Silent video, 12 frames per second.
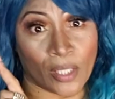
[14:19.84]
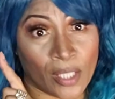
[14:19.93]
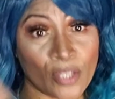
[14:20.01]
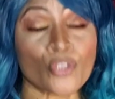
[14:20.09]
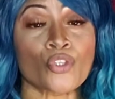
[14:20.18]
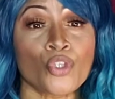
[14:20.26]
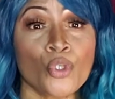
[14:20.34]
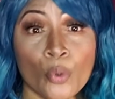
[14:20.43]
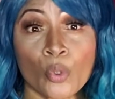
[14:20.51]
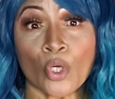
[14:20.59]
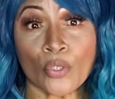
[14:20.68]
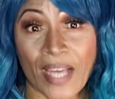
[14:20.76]
Either you
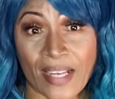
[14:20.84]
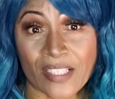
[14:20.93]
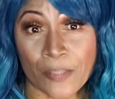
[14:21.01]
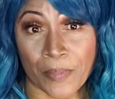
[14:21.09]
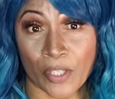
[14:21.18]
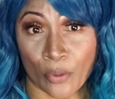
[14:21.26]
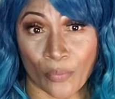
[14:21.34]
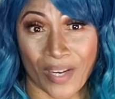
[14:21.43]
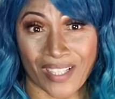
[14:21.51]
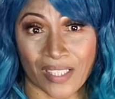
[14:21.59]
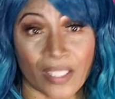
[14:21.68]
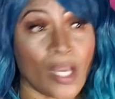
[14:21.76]
learn how to speak
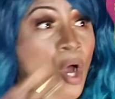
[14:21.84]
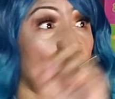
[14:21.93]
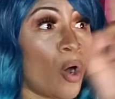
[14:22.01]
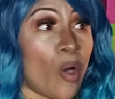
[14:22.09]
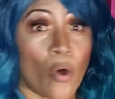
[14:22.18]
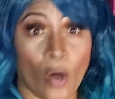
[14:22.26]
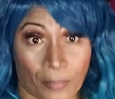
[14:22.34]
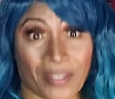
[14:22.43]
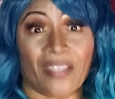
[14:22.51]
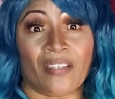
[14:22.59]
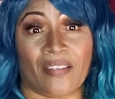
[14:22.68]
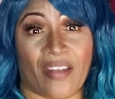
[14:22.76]
correctly or I'm
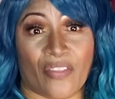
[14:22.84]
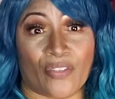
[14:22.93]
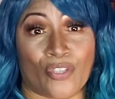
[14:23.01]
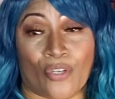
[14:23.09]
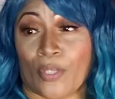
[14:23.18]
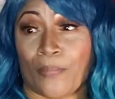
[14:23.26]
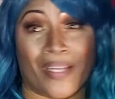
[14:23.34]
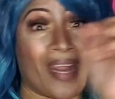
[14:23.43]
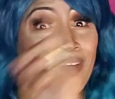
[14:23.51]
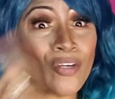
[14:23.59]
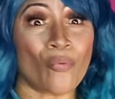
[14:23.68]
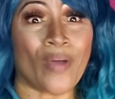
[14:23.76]
getting another attorney, but
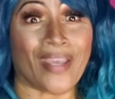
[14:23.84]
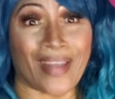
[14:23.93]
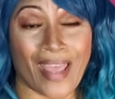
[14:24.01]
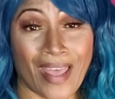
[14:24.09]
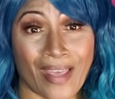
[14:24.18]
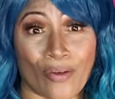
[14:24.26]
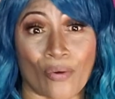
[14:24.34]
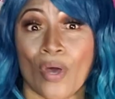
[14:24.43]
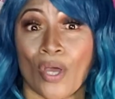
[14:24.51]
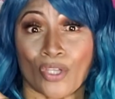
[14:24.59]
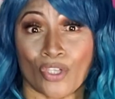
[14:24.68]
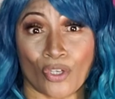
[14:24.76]
ain't no way in hell
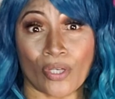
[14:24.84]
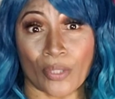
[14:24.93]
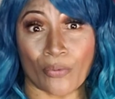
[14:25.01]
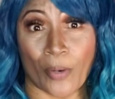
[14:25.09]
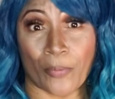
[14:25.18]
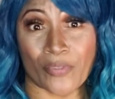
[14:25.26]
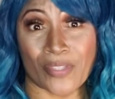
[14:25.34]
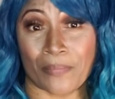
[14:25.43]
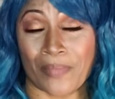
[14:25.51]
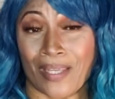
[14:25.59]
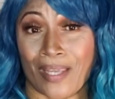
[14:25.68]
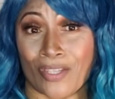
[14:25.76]
you're going to represent
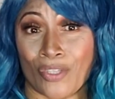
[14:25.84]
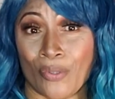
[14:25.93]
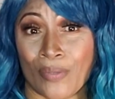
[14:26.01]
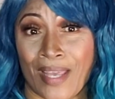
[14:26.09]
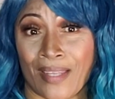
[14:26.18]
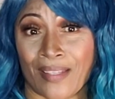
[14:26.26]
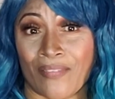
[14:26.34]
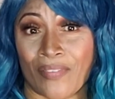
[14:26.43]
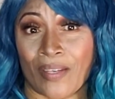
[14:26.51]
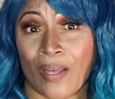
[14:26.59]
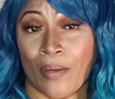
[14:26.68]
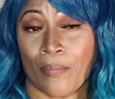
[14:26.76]
me and you can't
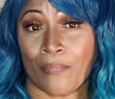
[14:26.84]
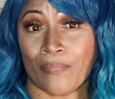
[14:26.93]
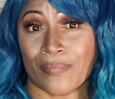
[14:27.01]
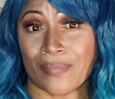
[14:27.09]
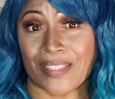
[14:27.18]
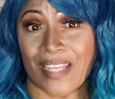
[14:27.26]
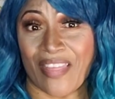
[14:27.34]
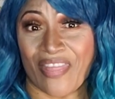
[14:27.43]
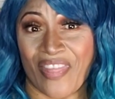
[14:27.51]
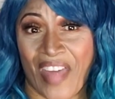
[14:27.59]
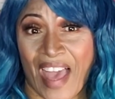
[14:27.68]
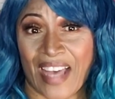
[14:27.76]
even say
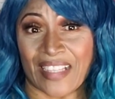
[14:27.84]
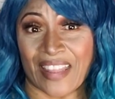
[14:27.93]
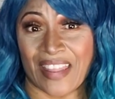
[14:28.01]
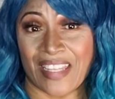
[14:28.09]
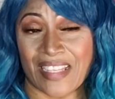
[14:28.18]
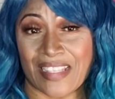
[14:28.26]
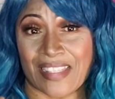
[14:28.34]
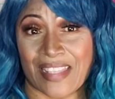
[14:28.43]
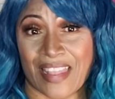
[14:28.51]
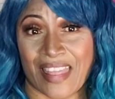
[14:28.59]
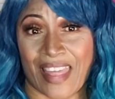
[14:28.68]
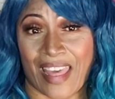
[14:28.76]
that, this,
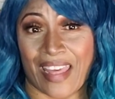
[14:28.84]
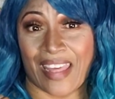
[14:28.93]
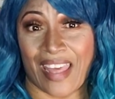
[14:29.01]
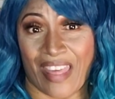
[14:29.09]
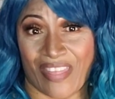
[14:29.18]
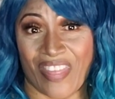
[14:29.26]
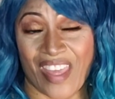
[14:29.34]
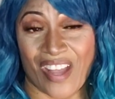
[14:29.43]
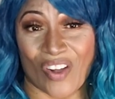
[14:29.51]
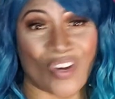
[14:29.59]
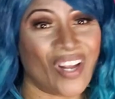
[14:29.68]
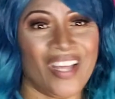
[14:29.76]
they, and
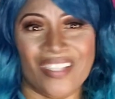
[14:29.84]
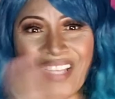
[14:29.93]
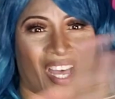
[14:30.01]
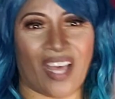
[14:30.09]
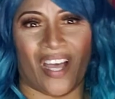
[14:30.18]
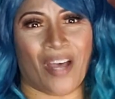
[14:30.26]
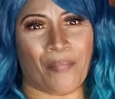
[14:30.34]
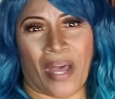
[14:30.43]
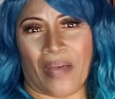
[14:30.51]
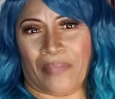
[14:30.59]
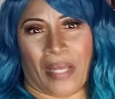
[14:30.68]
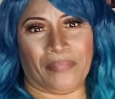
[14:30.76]
there. Nah,
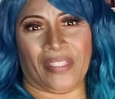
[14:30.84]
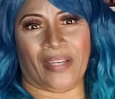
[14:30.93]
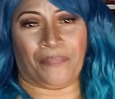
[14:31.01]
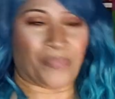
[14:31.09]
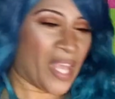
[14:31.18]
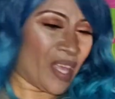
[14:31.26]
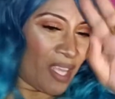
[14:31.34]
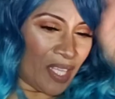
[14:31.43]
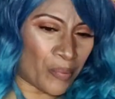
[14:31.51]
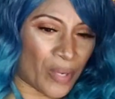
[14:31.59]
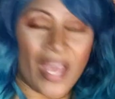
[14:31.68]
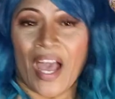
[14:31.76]
I'm done.
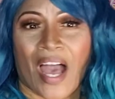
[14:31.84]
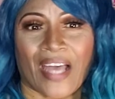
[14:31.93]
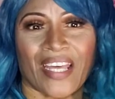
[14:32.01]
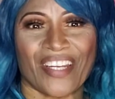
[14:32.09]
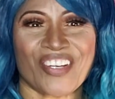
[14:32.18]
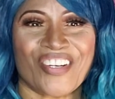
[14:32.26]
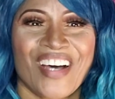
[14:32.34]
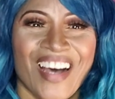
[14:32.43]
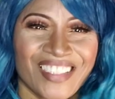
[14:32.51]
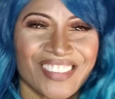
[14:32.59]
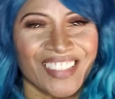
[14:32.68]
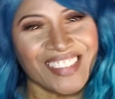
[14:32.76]
Anyway, I gotta go.
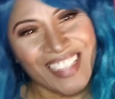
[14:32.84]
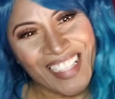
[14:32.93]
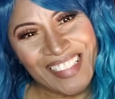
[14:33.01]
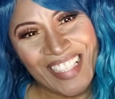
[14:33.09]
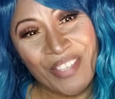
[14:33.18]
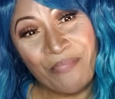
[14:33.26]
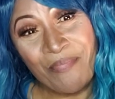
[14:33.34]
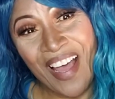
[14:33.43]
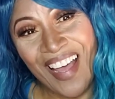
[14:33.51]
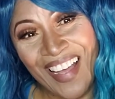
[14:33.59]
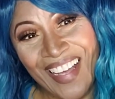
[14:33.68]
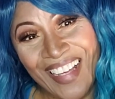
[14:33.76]
I'll talk to you guys later.
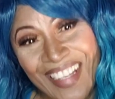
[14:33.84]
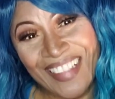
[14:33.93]
Bye.